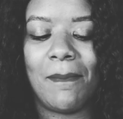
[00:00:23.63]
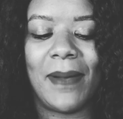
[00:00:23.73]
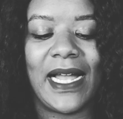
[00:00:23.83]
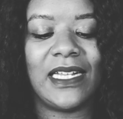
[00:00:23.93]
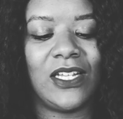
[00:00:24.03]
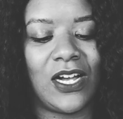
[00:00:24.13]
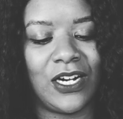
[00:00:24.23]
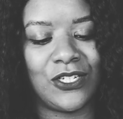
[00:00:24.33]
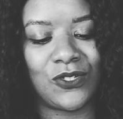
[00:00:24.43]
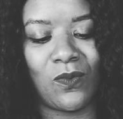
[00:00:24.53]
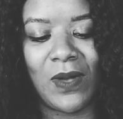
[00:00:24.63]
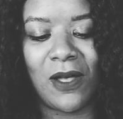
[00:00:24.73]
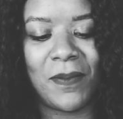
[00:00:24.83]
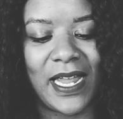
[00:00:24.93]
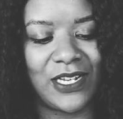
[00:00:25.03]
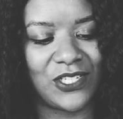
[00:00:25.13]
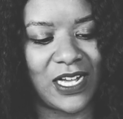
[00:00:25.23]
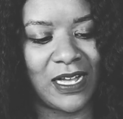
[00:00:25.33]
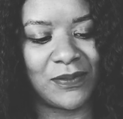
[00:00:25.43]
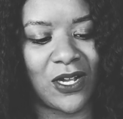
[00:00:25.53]
By and large, well-paying
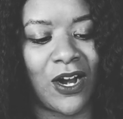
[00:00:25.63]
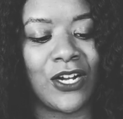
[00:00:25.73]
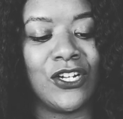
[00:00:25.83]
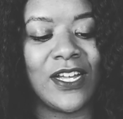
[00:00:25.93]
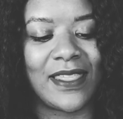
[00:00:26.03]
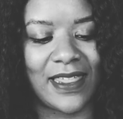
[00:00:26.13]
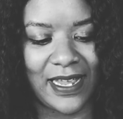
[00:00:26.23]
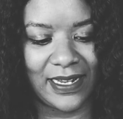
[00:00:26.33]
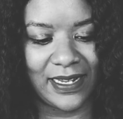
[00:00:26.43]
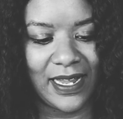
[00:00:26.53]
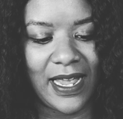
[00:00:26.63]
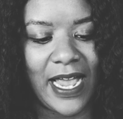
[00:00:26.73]
jobs are a good thing